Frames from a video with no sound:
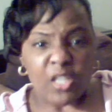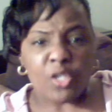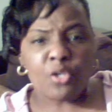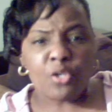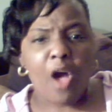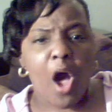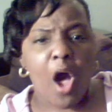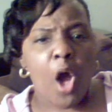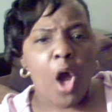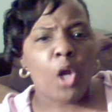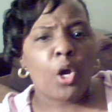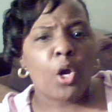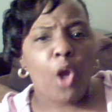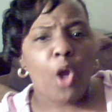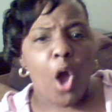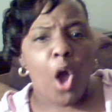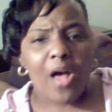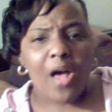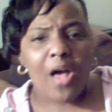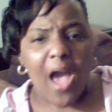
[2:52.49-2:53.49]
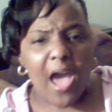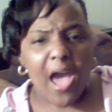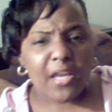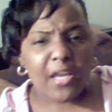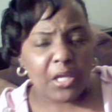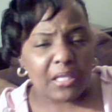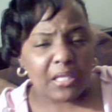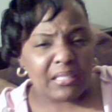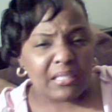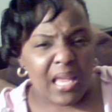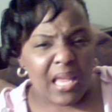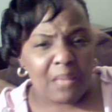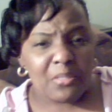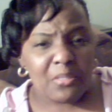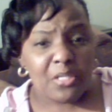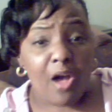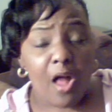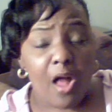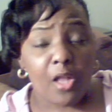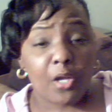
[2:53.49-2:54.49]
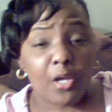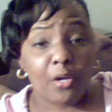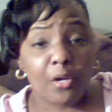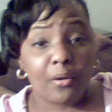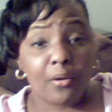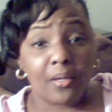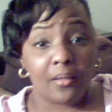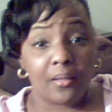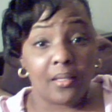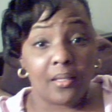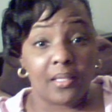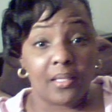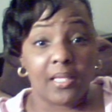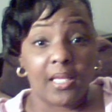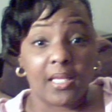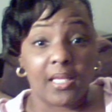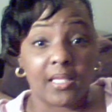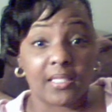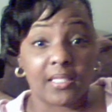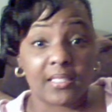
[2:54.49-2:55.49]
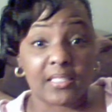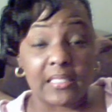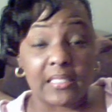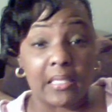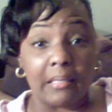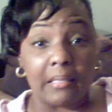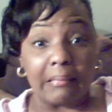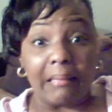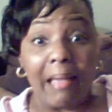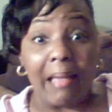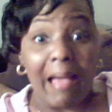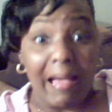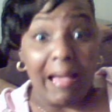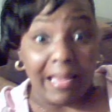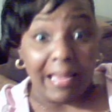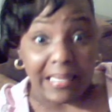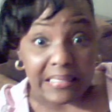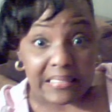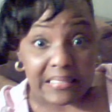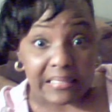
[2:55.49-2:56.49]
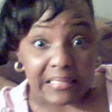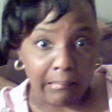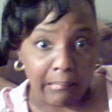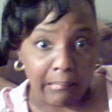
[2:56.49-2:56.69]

You call her all out of her name. You call her a, a, a, a cunt